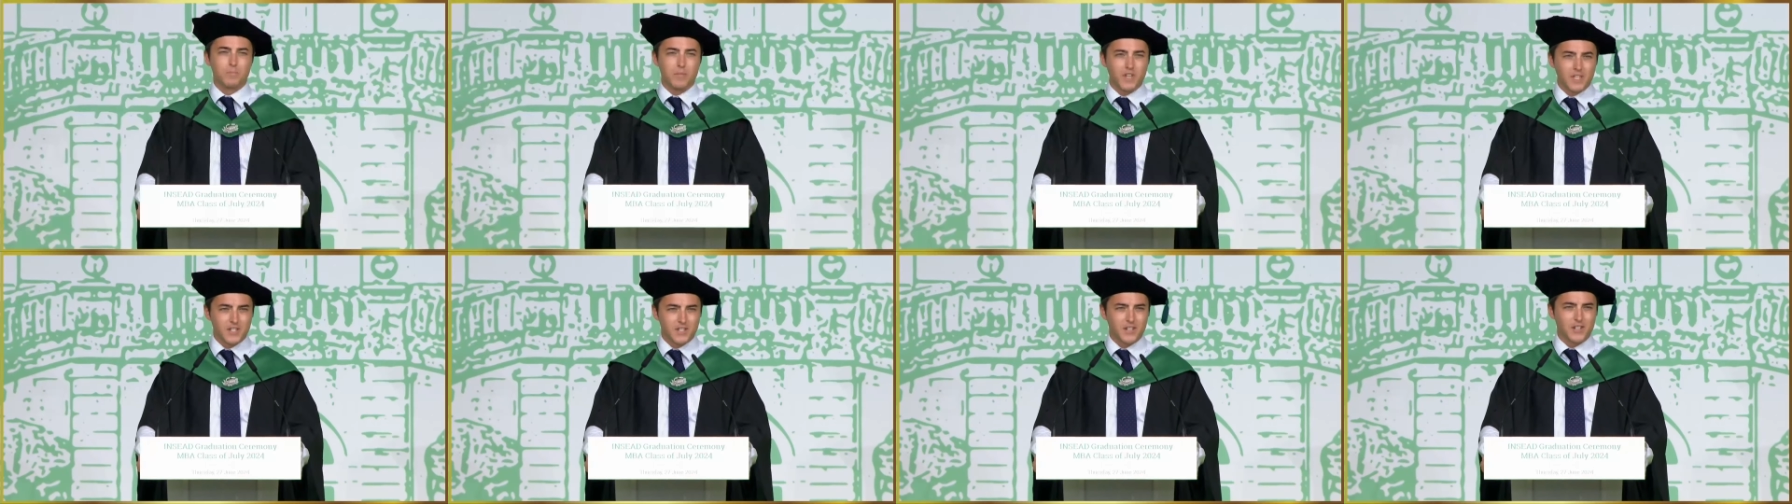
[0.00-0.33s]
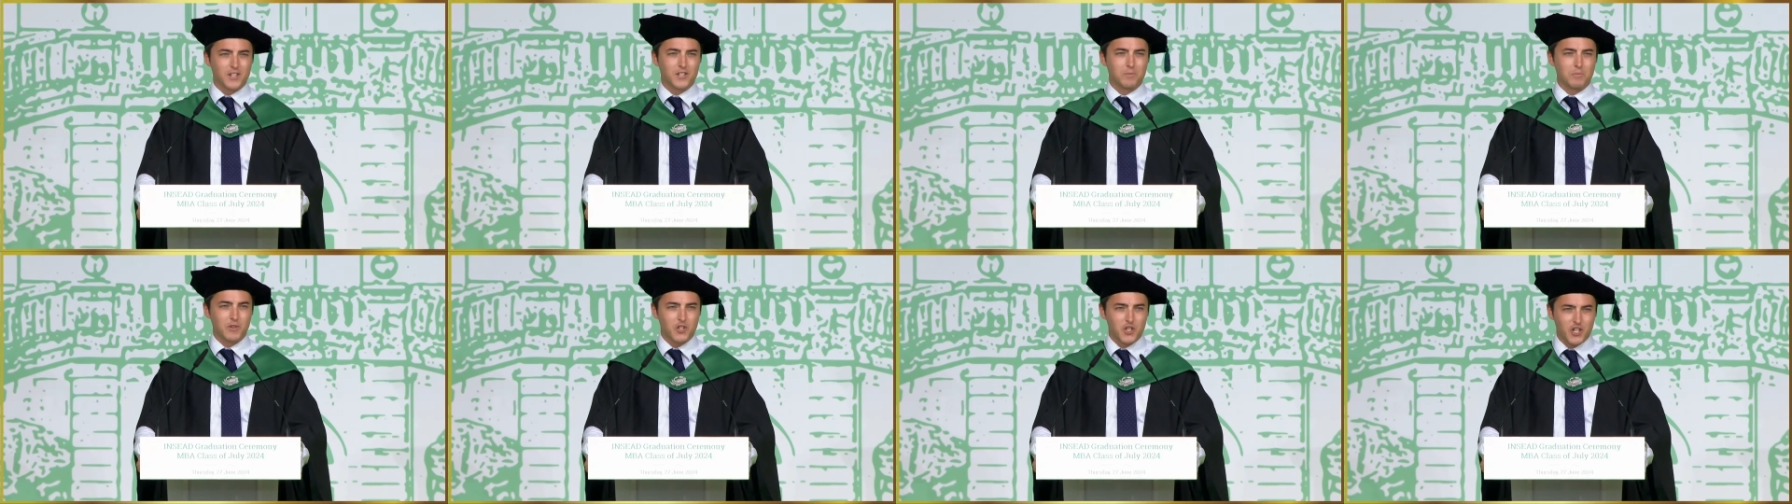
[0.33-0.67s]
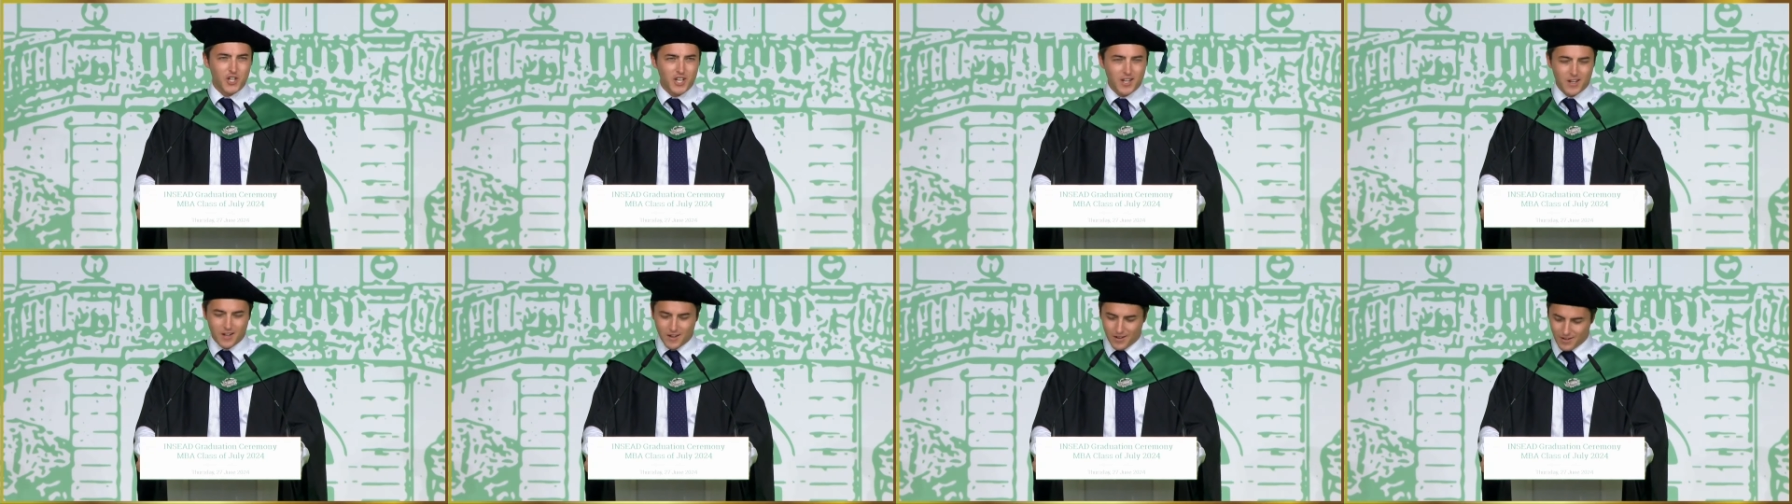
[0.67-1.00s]
business
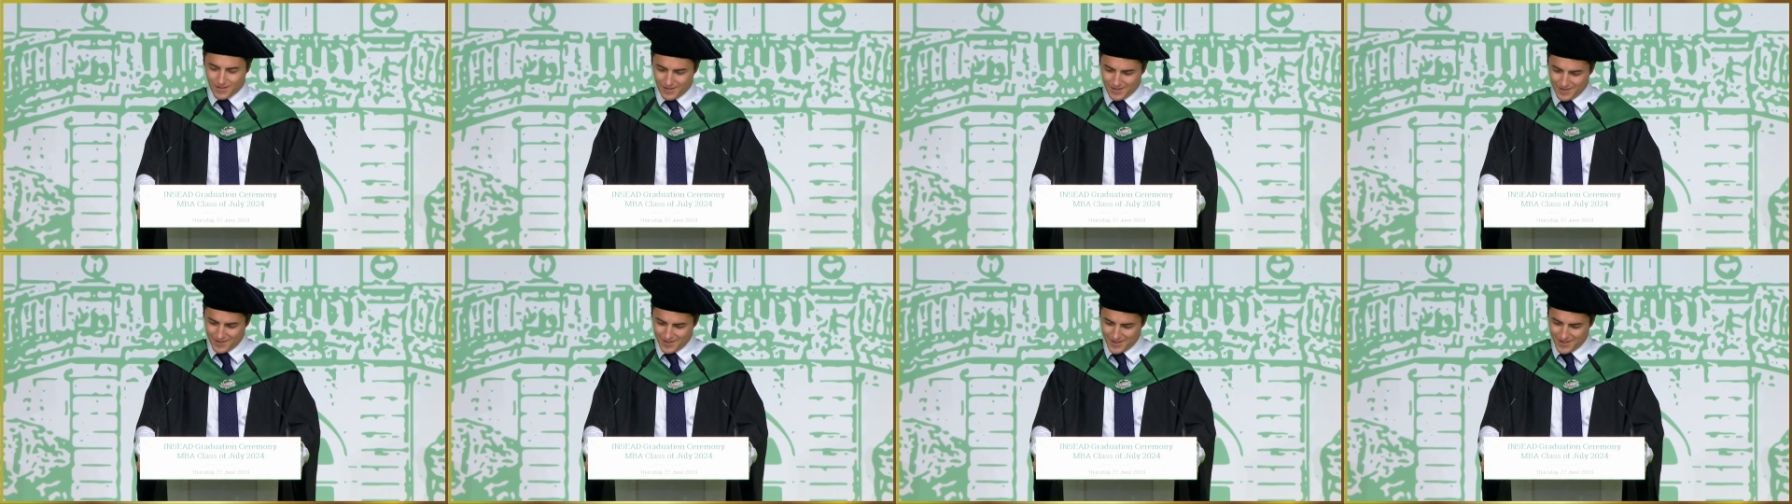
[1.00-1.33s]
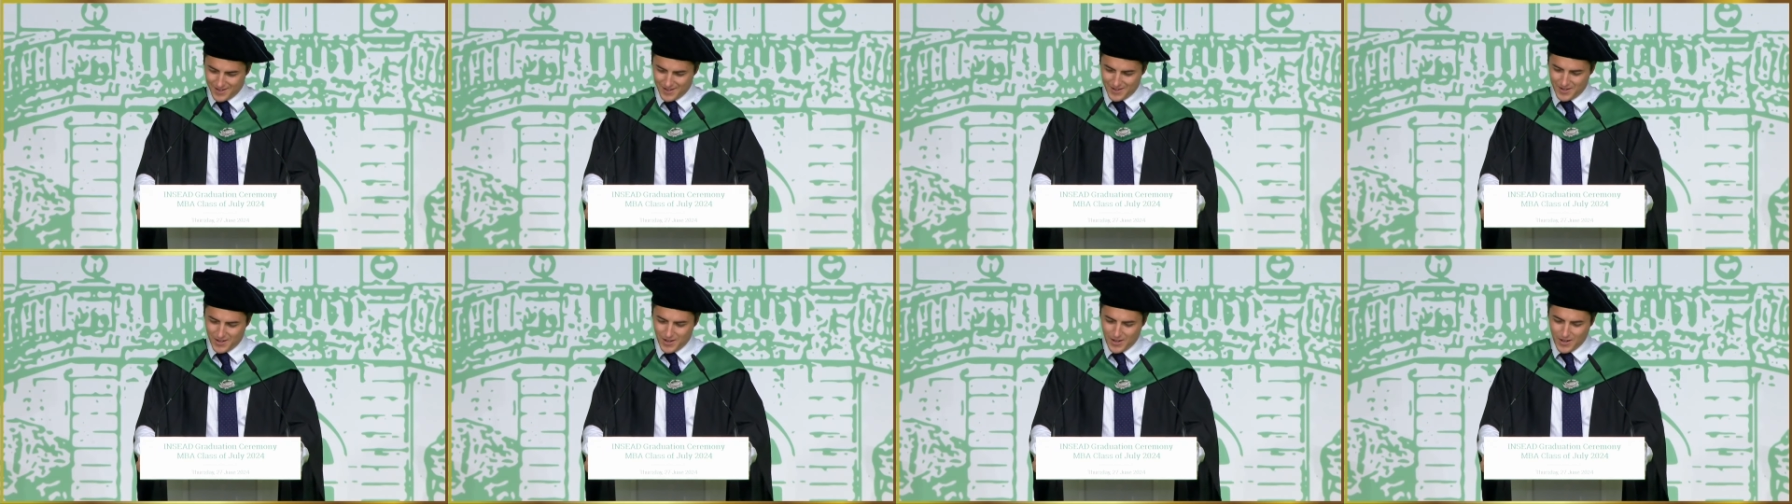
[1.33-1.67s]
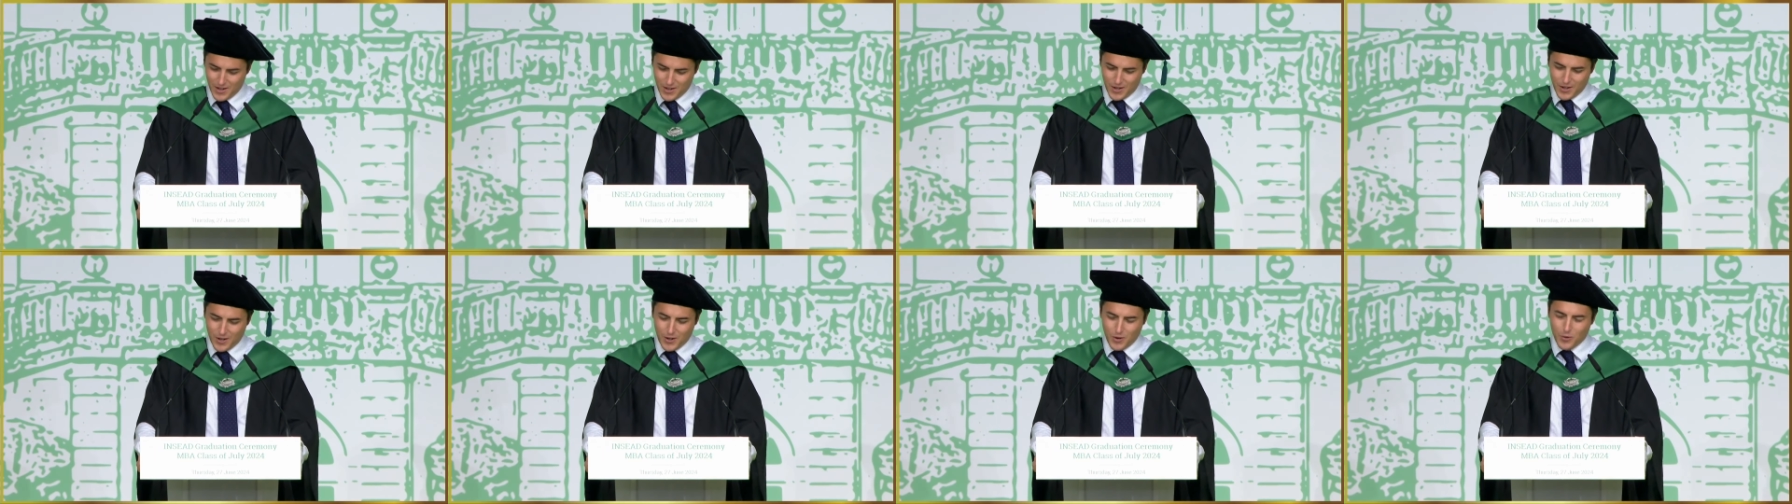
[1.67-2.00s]
machine.
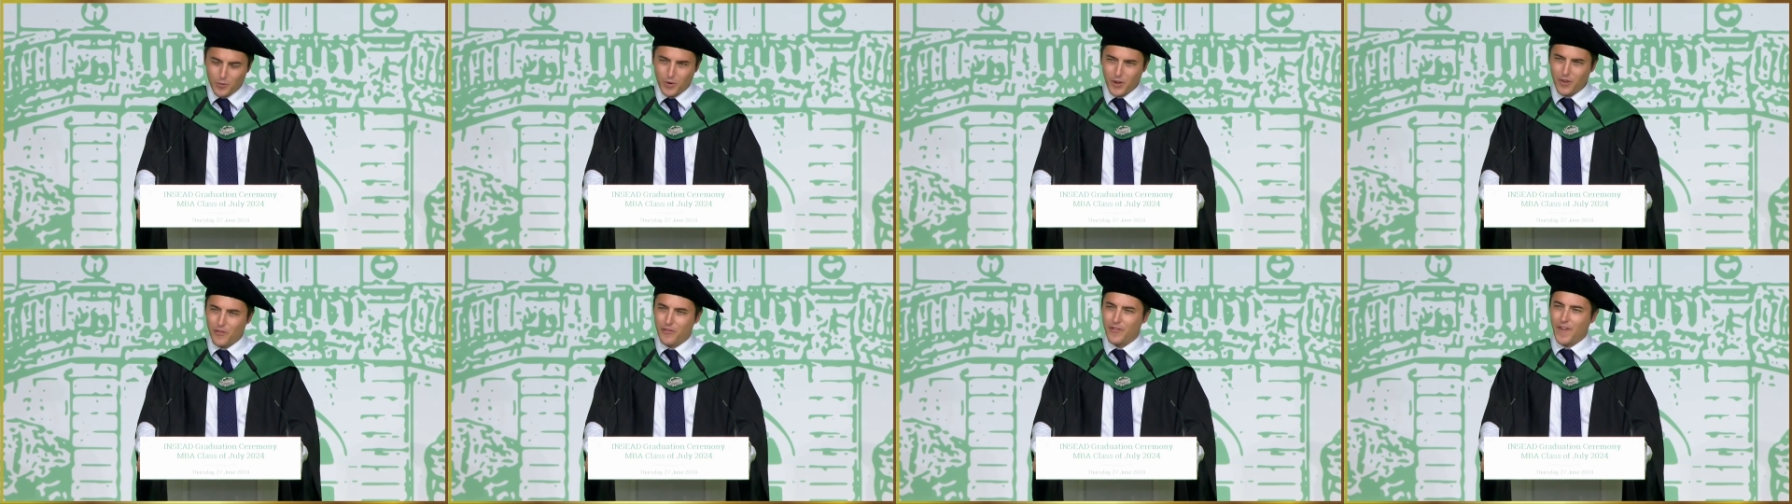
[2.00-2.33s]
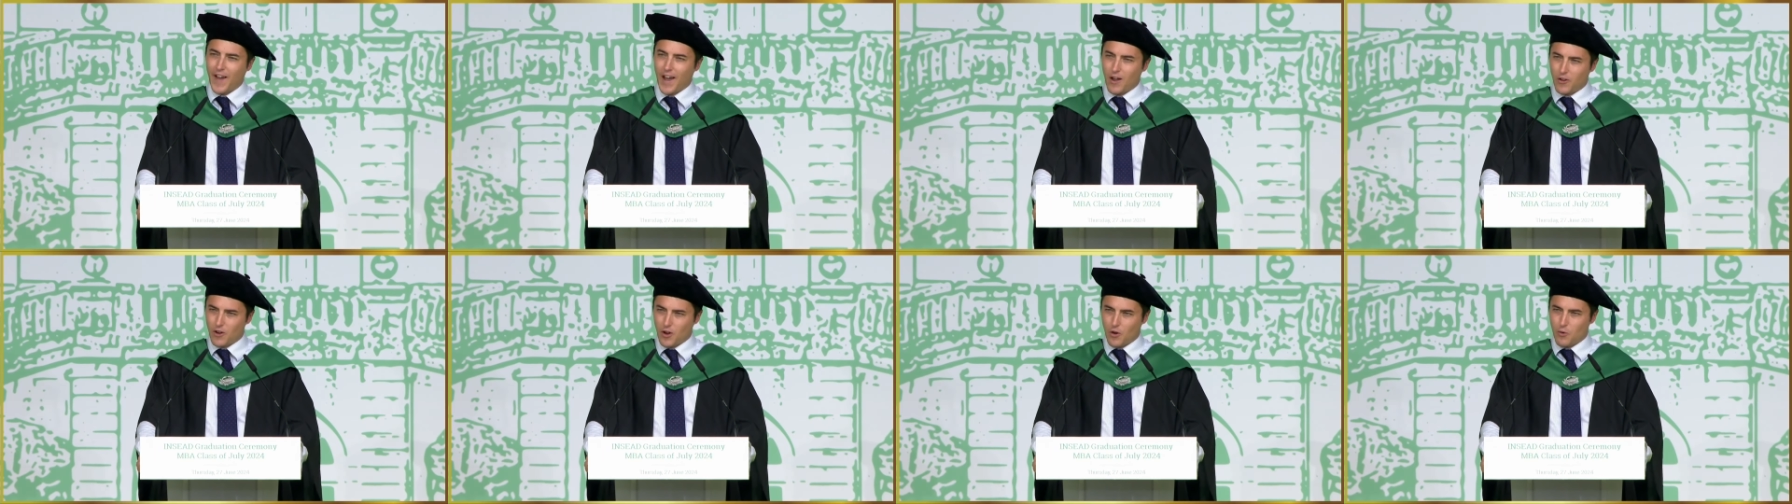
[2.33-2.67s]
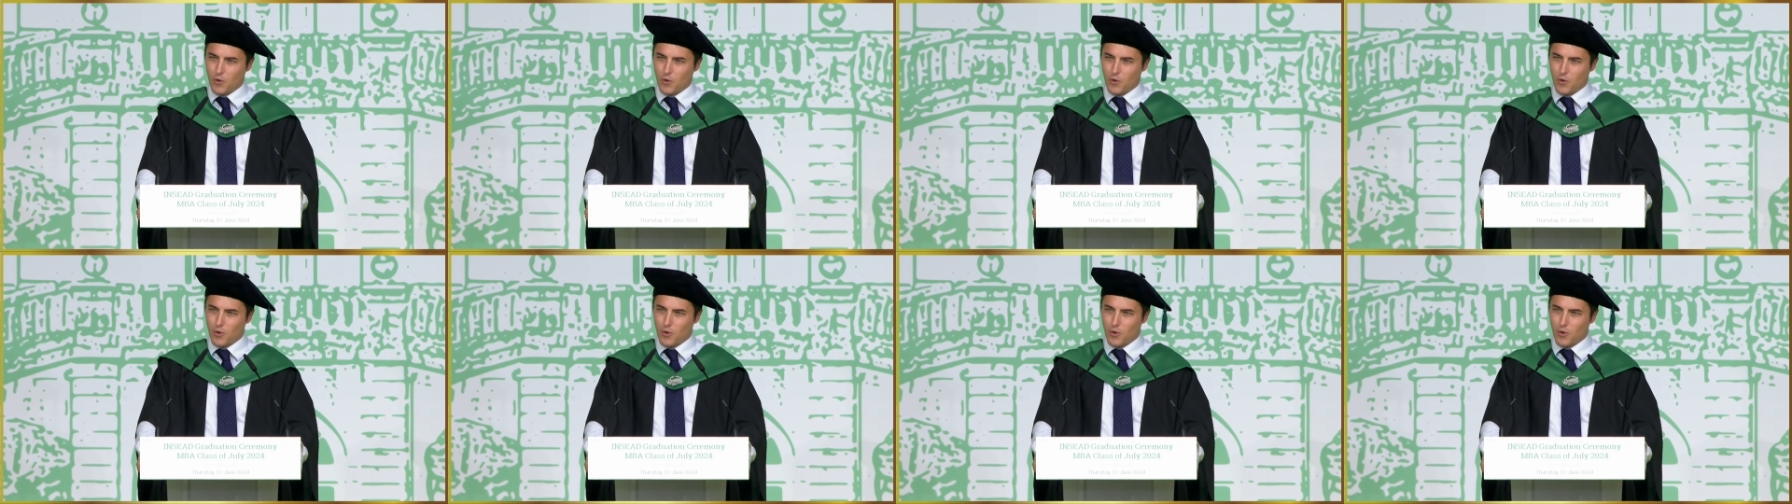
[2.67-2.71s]
We have found our